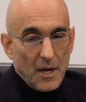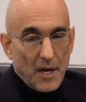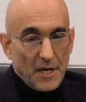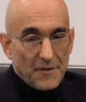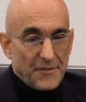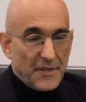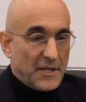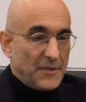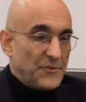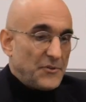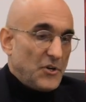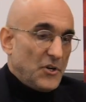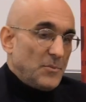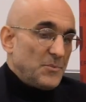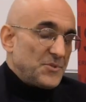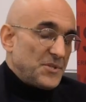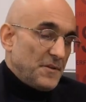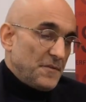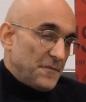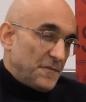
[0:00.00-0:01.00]
I think in
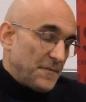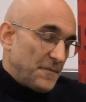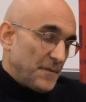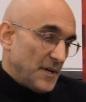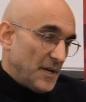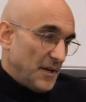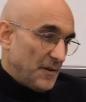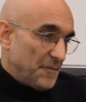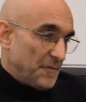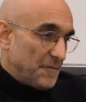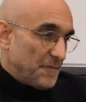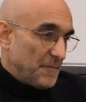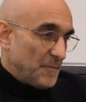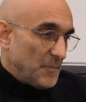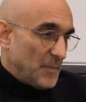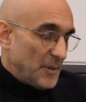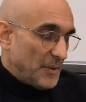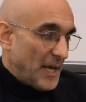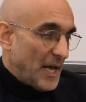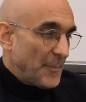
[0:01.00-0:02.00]
terms of
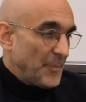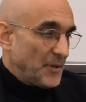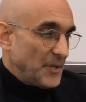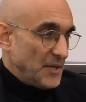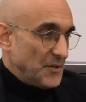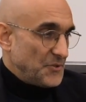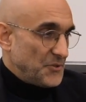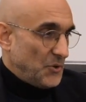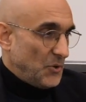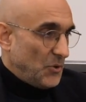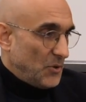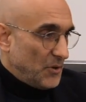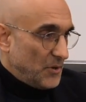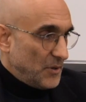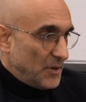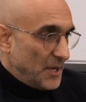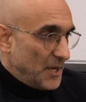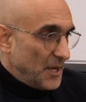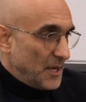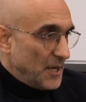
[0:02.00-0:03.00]
happiness,
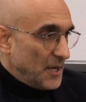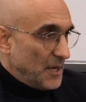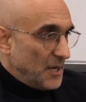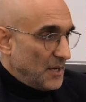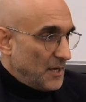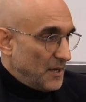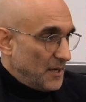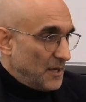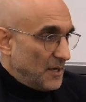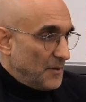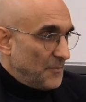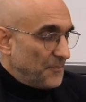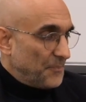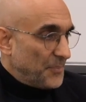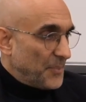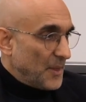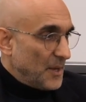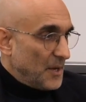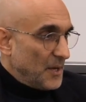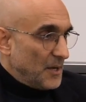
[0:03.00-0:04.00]
or
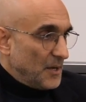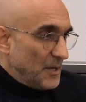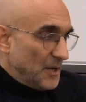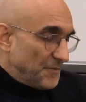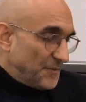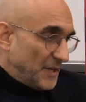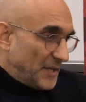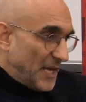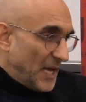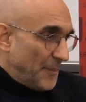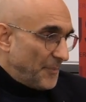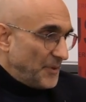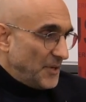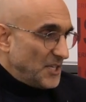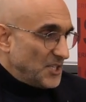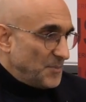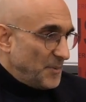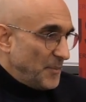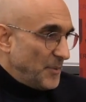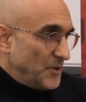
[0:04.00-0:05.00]
if not
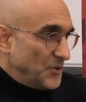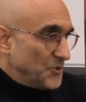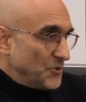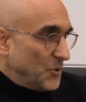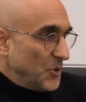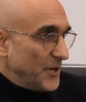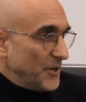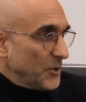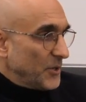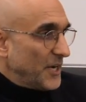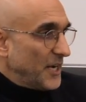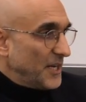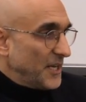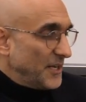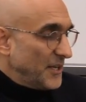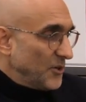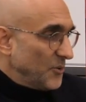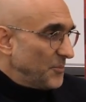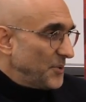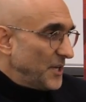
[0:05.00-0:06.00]
happiness, maybe joy or kind of
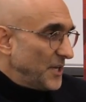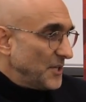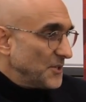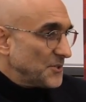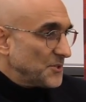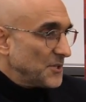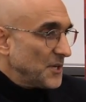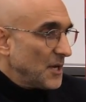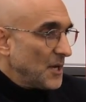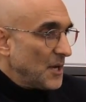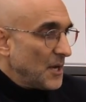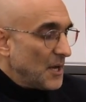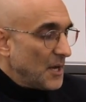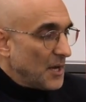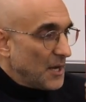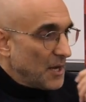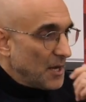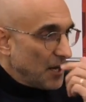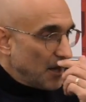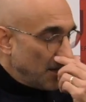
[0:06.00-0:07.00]
inner peace,
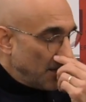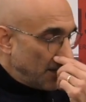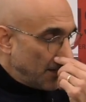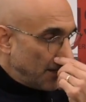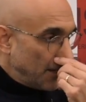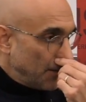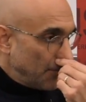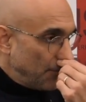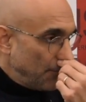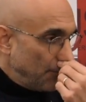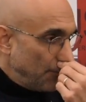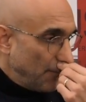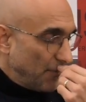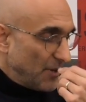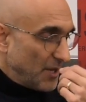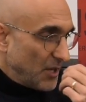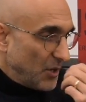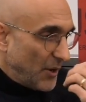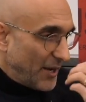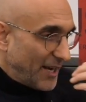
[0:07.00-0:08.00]
you
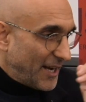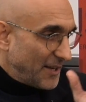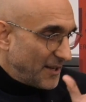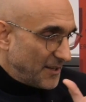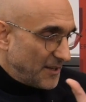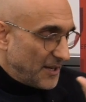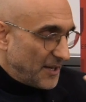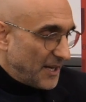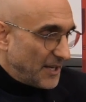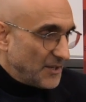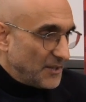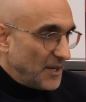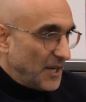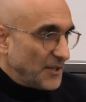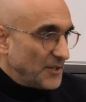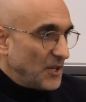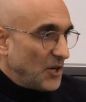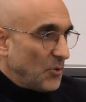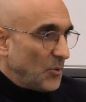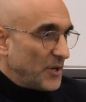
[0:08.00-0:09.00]
know, I
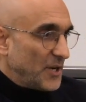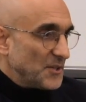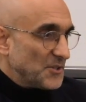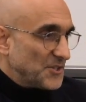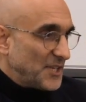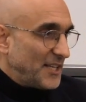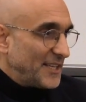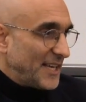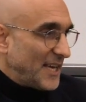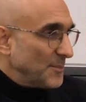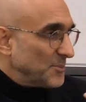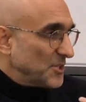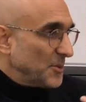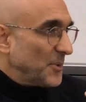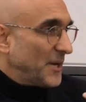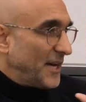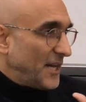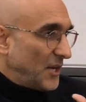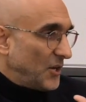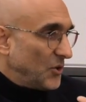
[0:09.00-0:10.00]
don't want to sound like I'm some
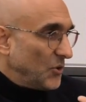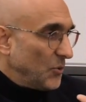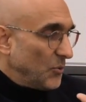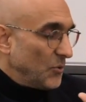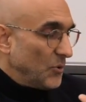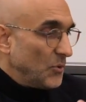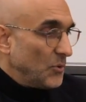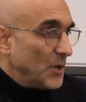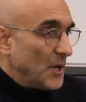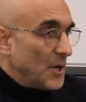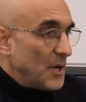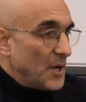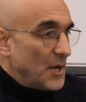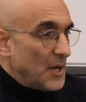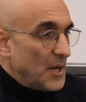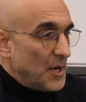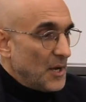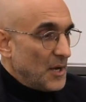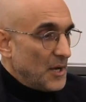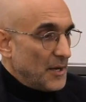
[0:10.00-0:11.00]
kind of guru,
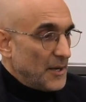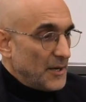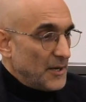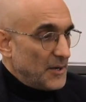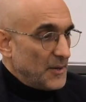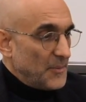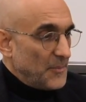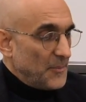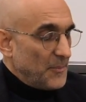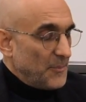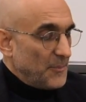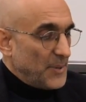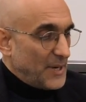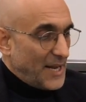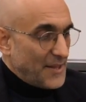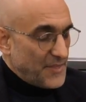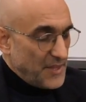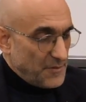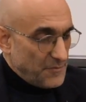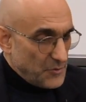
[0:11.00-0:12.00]
but
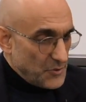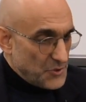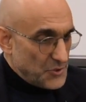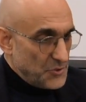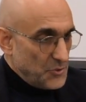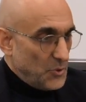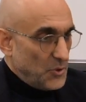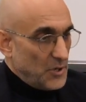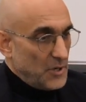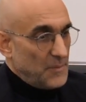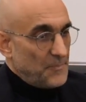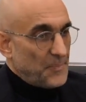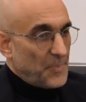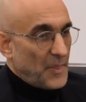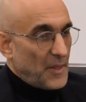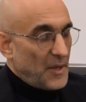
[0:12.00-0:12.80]
I think for sure,